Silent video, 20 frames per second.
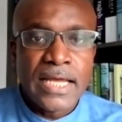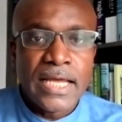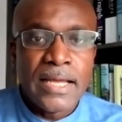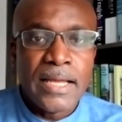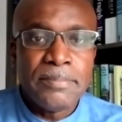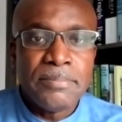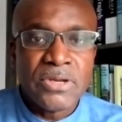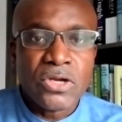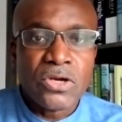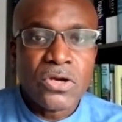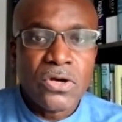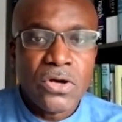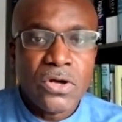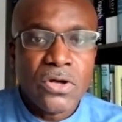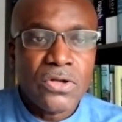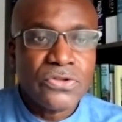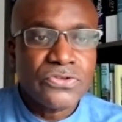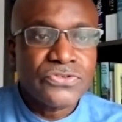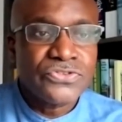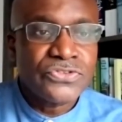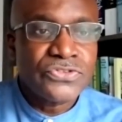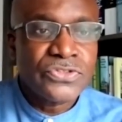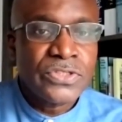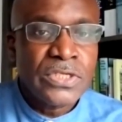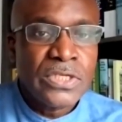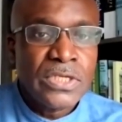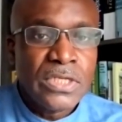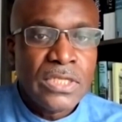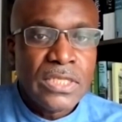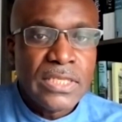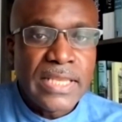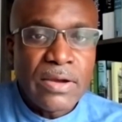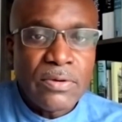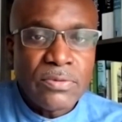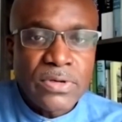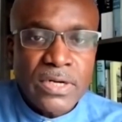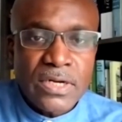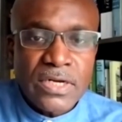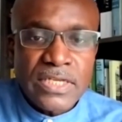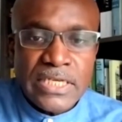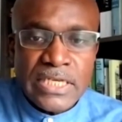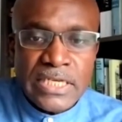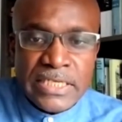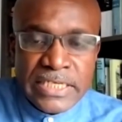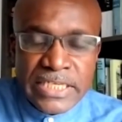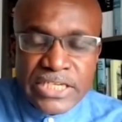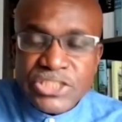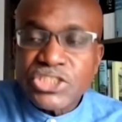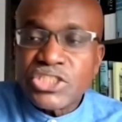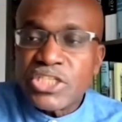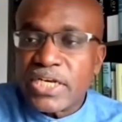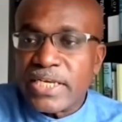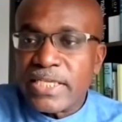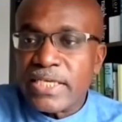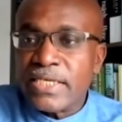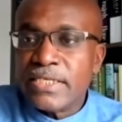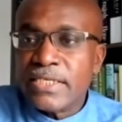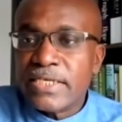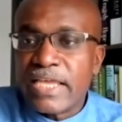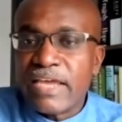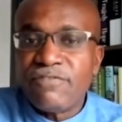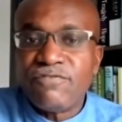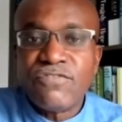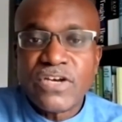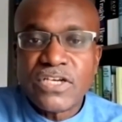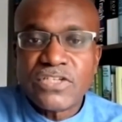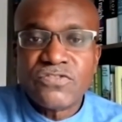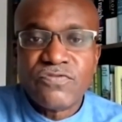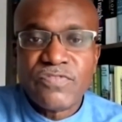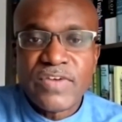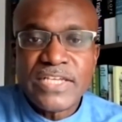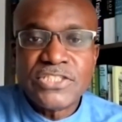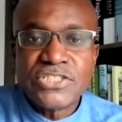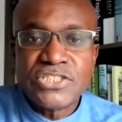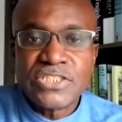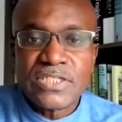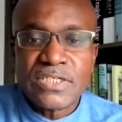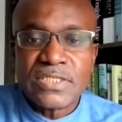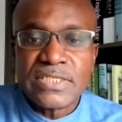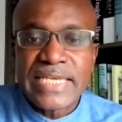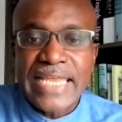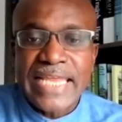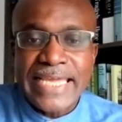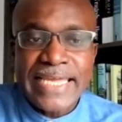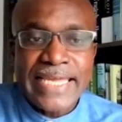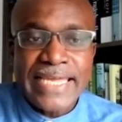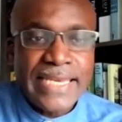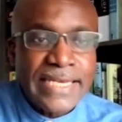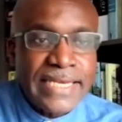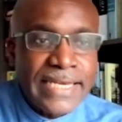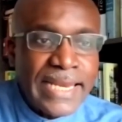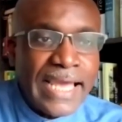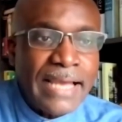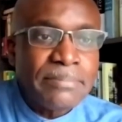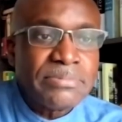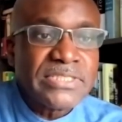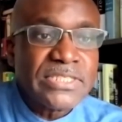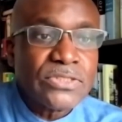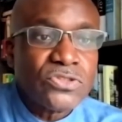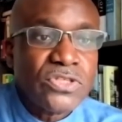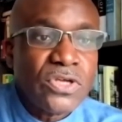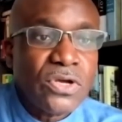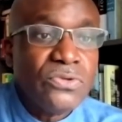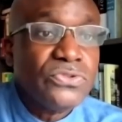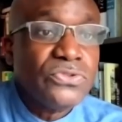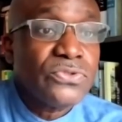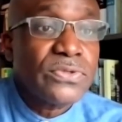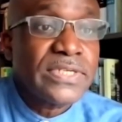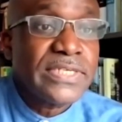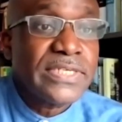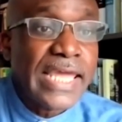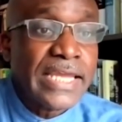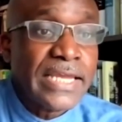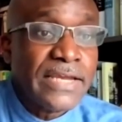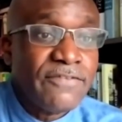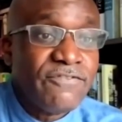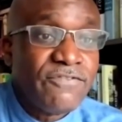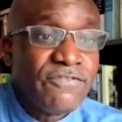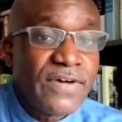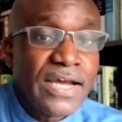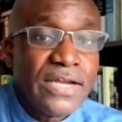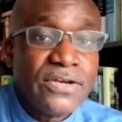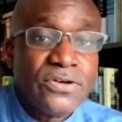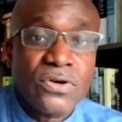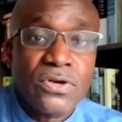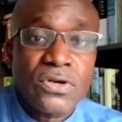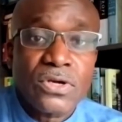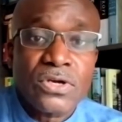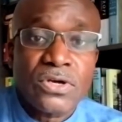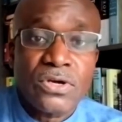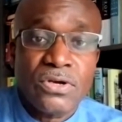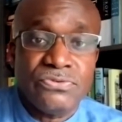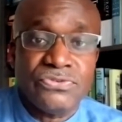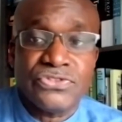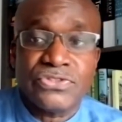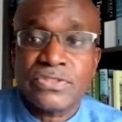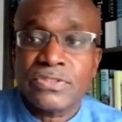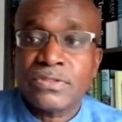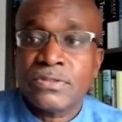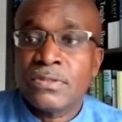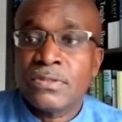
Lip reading: because they would initially, their first venture, they kidnapped those who they could find on the coast.